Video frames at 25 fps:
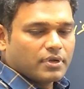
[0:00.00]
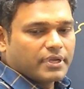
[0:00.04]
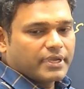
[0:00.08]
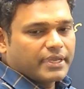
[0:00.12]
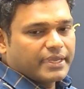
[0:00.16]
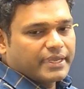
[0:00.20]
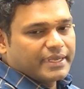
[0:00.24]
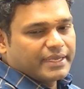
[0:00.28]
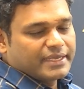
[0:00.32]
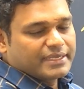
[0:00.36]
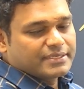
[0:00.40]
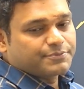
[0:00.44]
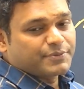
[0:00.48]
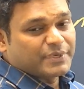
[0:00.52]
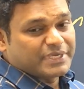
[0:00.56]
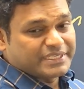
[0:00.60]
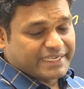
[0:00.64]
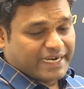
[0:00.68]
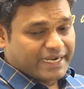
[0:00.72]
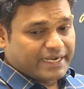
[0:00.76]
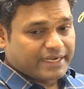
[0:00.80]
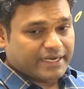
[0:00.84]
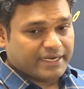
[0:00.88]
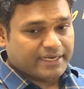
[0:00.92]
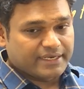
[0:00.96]
is
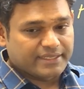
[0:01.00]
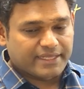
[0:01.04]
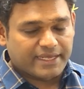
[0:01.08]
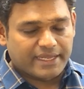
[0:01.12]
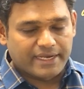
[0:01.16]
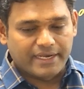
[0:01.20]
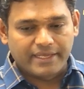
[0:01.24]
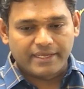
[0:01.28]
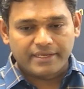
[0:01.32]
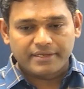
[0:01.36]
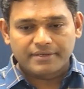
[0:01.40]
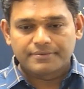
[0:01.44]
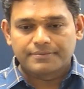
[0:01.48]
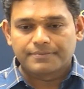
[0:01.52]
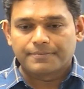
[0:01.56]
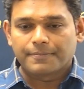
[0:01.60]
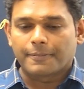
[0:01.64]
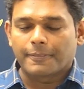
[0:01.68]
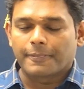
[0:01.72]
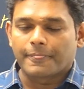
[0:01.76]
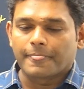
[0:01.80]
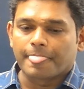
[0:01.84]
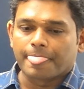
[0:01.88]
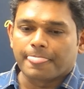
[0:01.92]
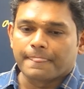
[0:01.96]
present in Delhi,
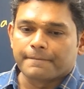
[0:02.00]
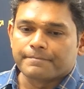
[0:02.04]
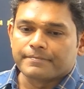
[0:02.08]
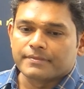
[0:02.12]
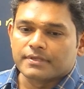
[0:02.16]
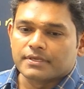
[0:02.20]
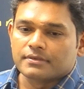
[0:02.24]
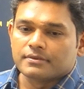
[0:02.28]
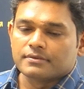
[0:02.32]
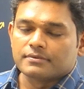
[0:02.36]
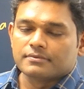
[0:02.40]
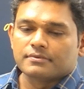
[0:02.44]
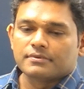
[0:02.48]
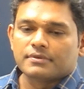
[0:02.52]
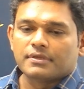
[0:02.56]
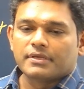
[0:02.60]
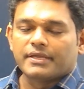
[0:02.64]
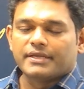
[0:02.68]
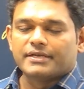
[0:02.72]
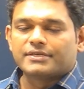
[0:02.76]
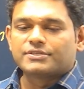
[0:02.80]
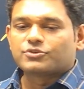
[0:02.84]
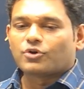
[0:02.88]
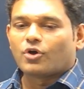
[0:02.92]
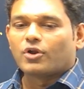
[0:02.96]

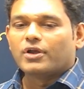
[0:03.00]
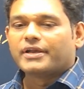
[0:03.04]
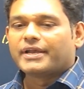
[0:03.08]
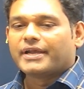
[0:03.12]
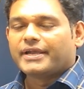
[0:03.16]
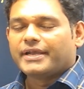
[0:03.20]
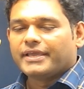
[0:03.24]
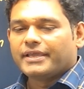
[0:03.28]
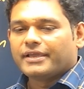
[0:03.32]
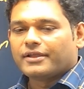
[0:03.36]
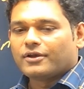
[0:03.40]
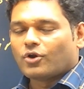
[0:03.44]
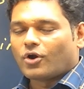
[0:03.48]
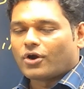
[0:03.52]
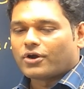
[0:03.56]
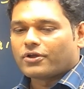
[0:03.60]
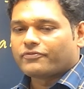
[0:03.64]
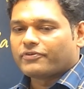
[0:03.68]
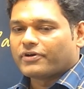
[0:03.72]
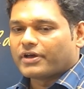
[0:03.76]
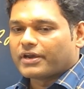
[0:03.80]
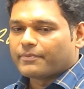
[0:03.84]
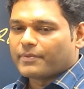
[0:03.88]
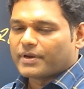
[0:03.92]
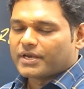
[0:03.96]
it's already a lot of
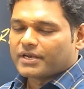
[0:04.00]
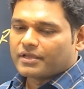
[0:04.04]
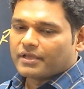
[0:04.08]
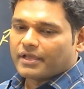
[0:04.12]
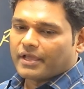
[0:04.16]
urban